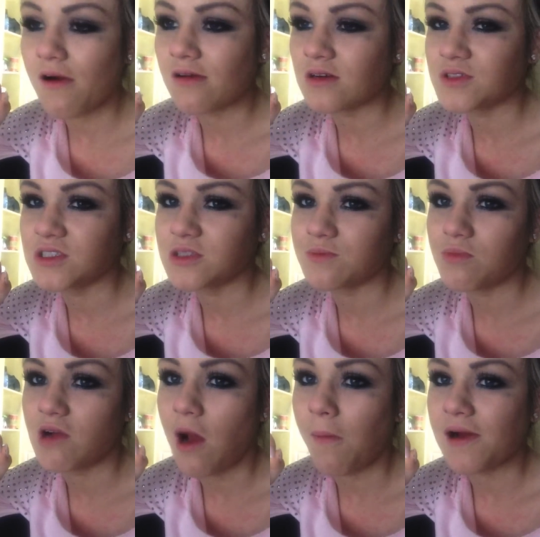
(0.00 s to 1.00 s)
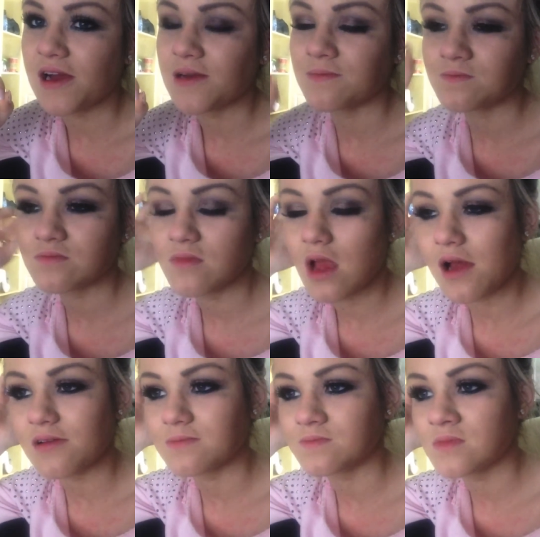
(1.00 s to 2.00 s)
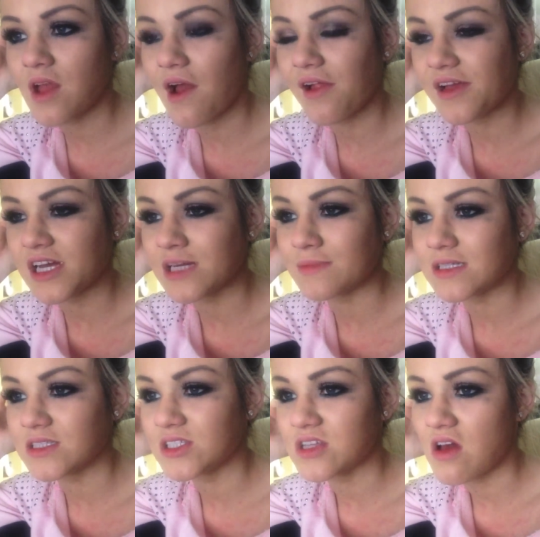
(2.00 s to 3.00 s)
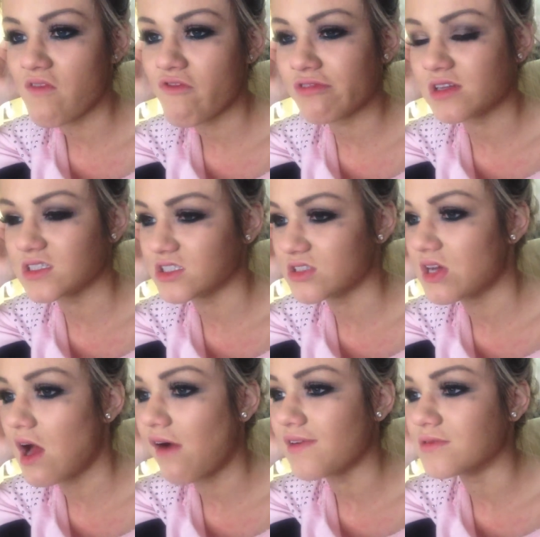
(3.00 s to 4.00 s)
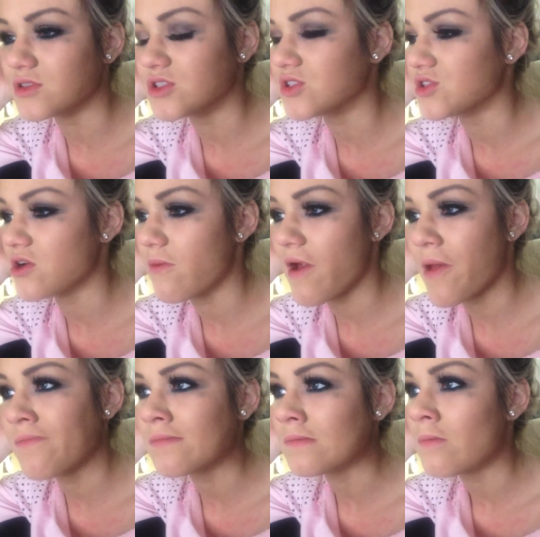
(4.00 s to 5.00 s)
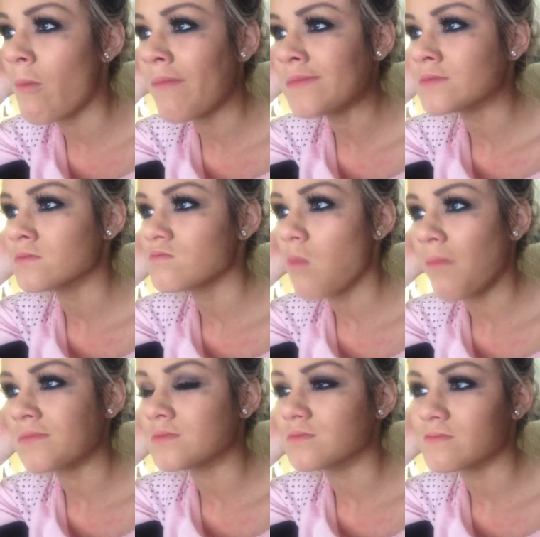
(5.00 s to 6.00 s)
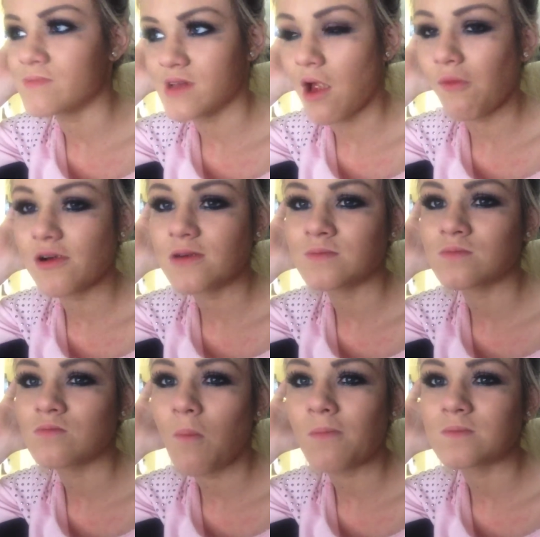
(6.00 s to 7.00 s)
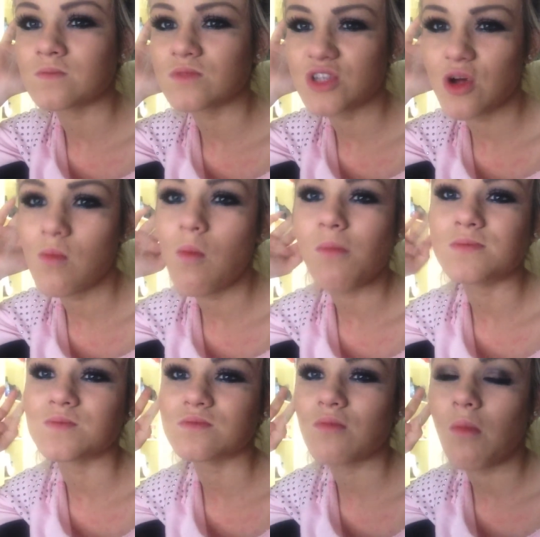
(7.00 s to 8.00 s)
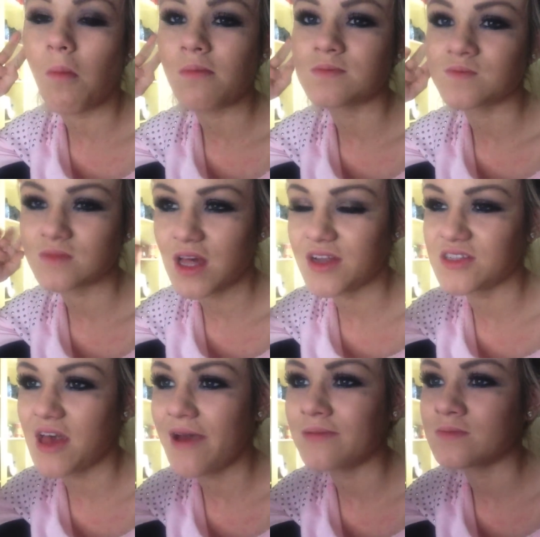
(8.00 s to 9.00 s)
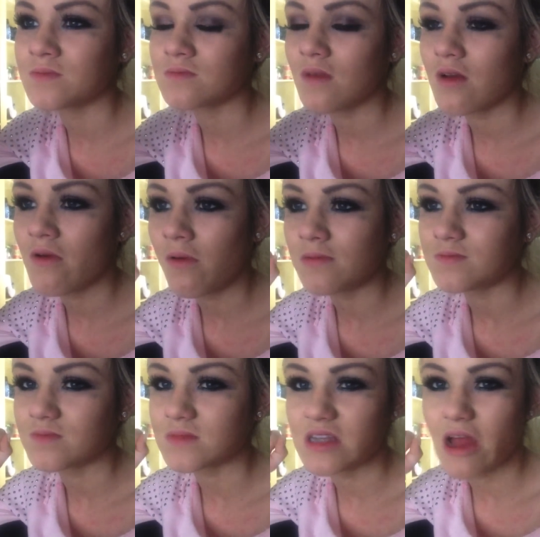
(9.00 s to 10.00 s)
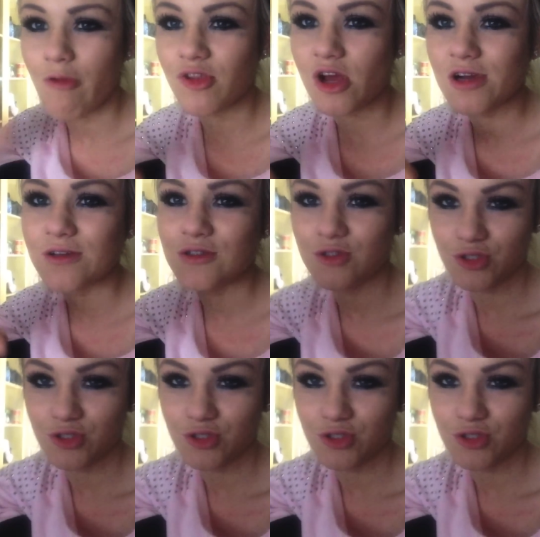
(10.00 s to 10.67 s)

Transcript: also need to play on my LA LAIMAT stuff because I still have it, which is so bad. But I will. So that is that and I will talk to you